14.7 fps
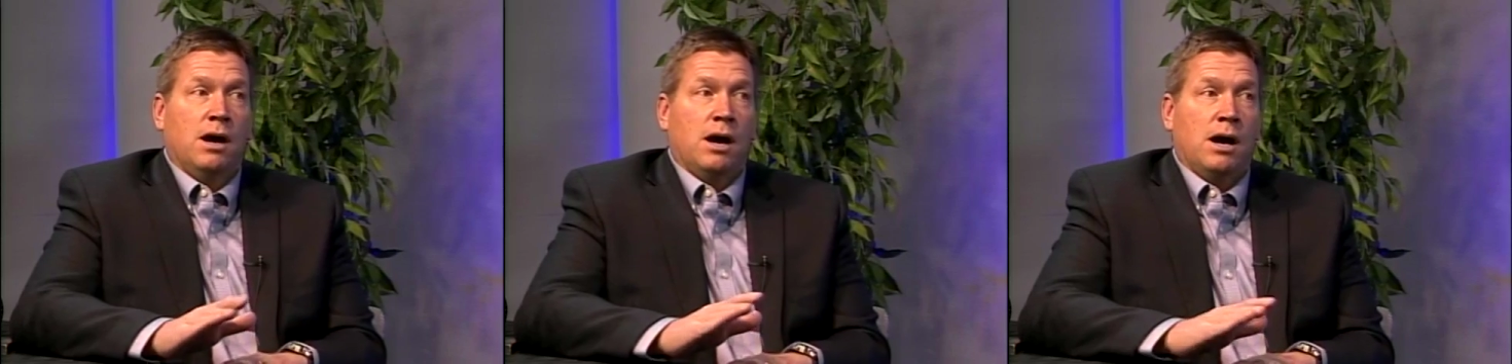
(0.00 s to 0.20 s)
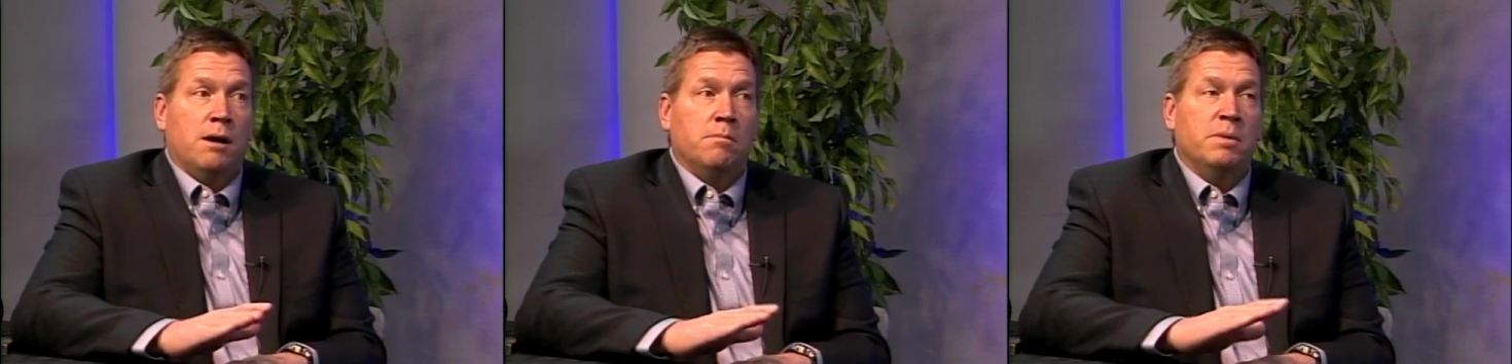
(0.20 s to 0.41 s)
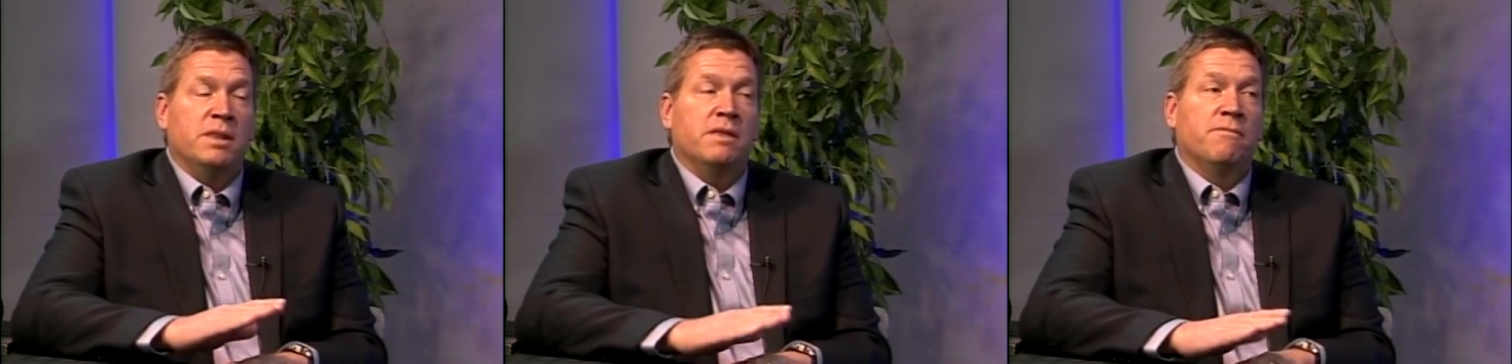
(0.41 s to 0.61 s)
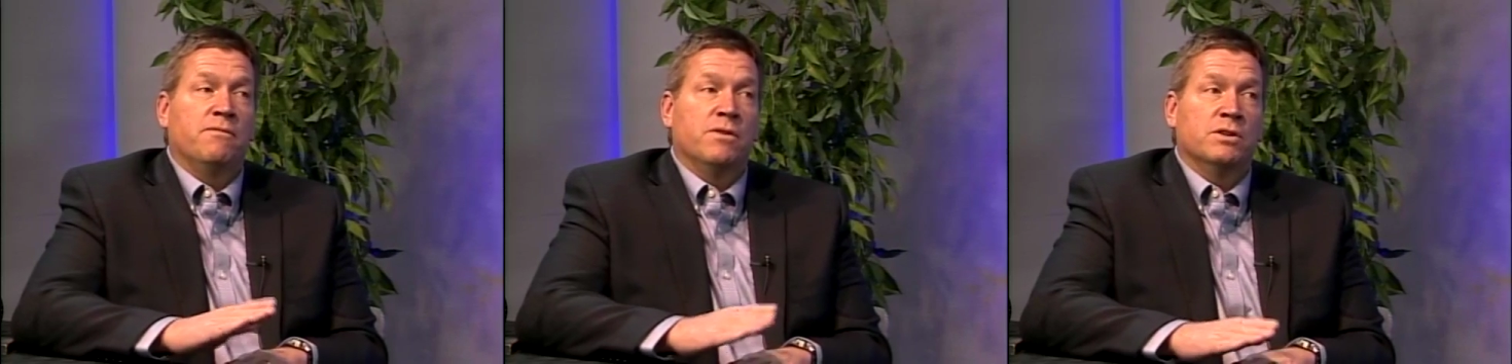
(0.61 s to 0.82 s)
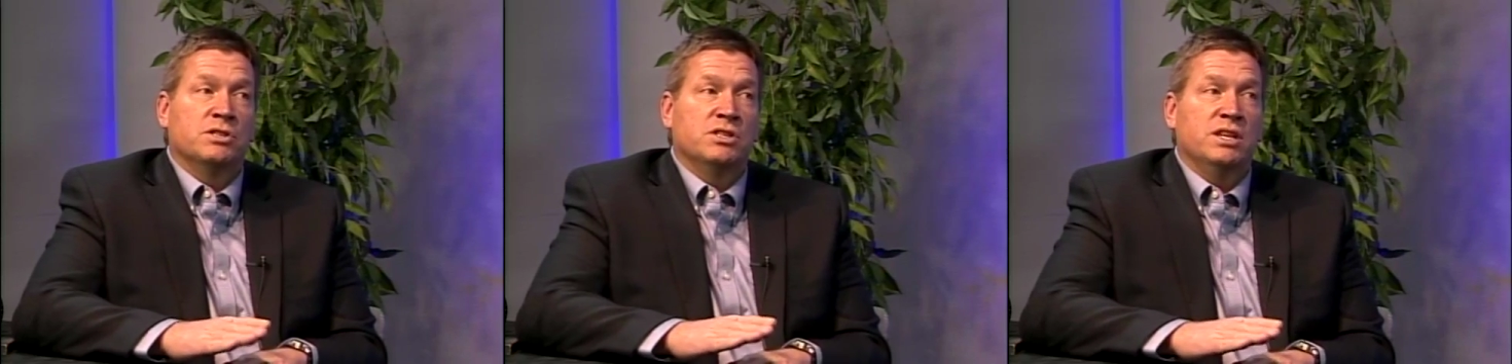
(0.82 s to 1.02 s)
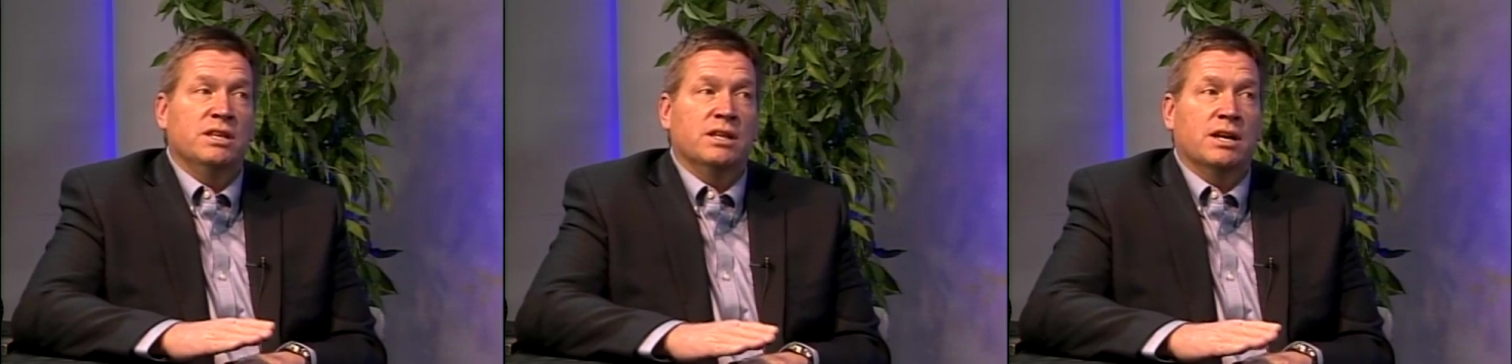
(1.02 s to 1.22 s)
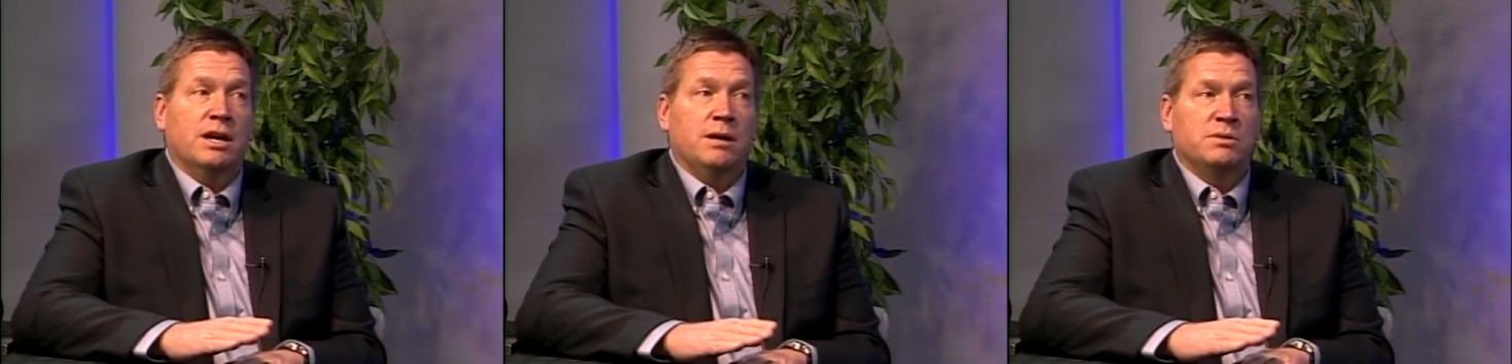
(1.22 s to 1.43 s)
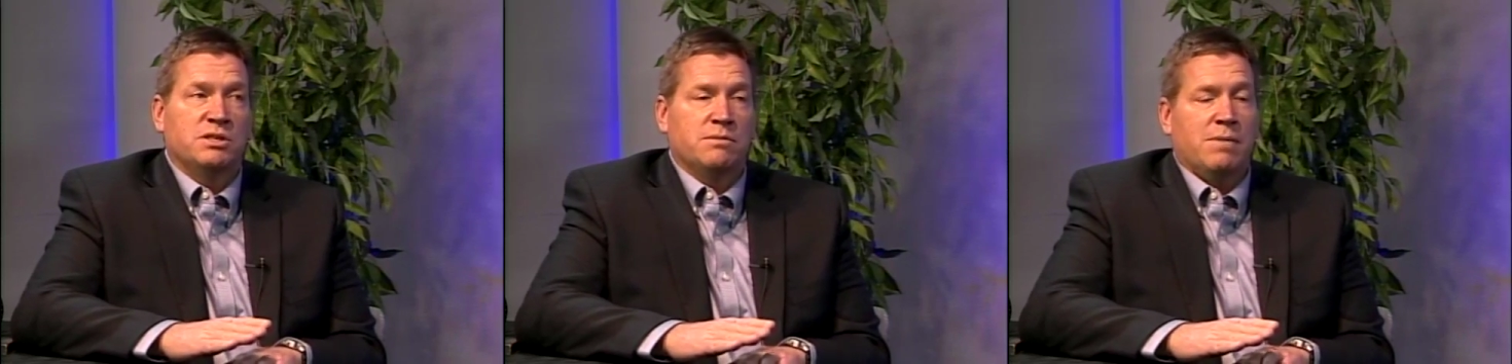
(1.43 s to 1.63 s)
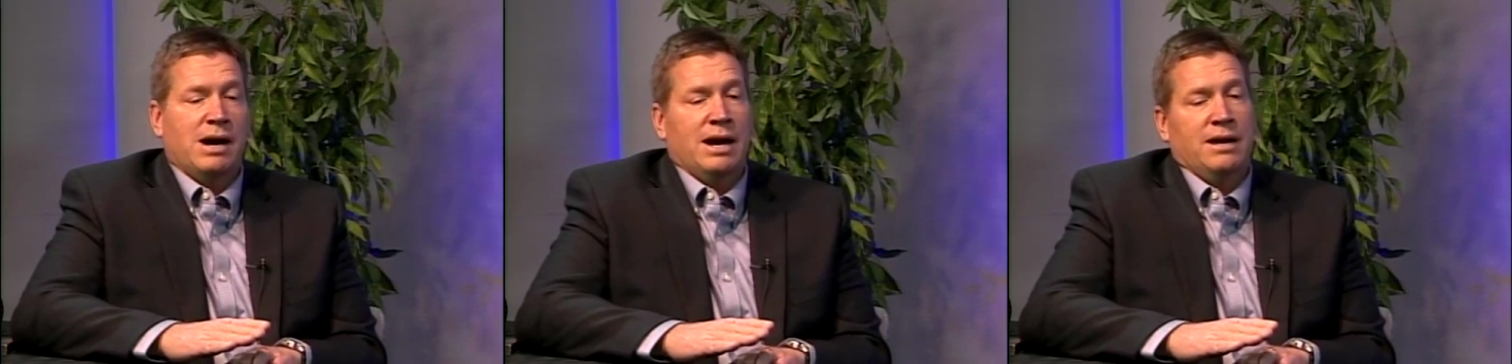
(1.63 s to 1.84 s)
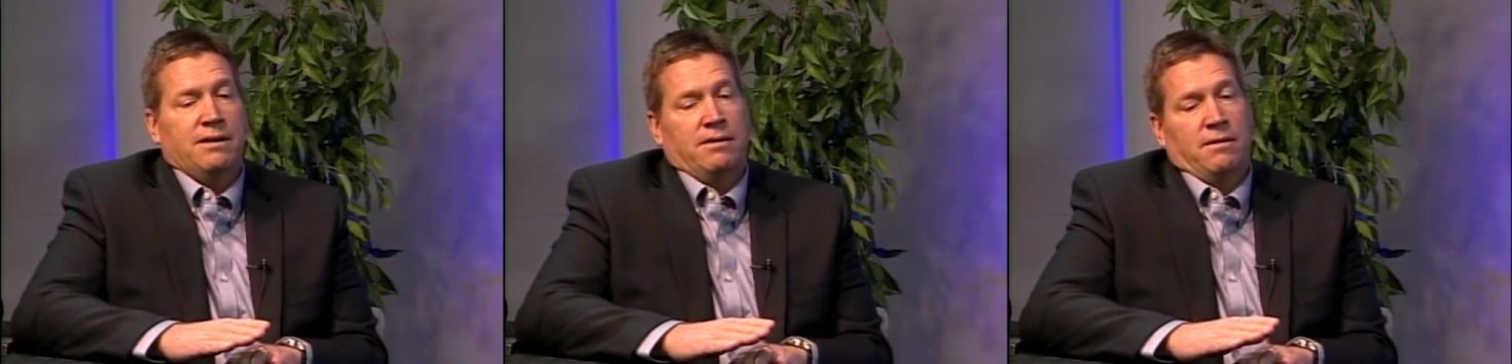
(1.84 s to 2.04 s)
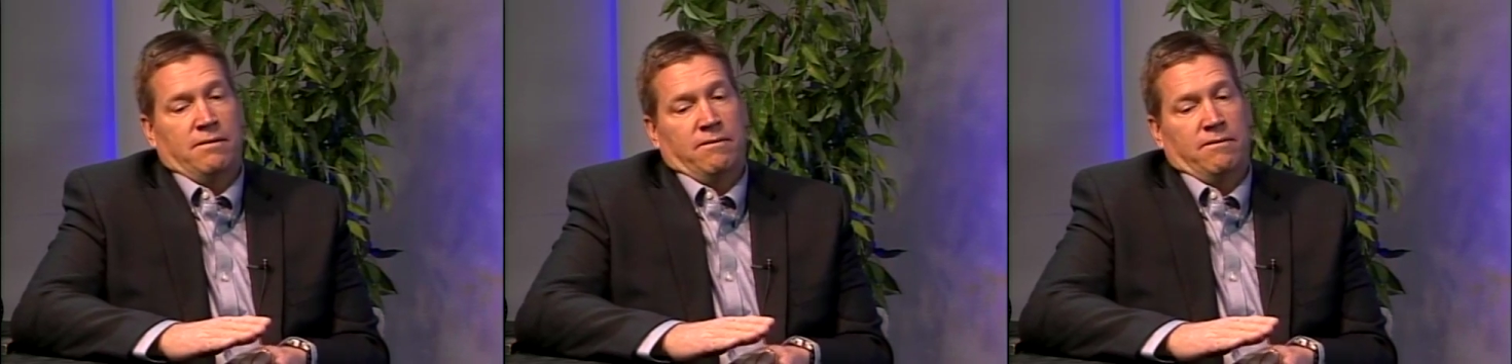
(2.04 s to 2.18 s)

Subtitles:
But the first thing that comes to mind